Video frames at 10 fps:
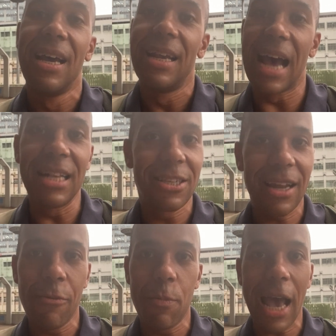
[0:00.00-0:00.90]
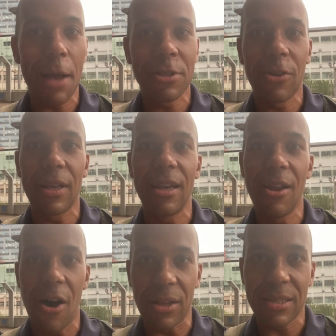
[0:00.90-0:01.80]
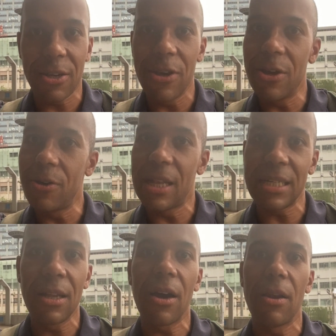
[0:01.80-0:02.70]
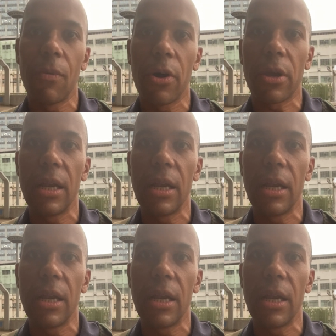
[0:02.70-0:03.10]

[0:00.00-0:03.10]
The answer to that would be absolutely not. So that's not going to work.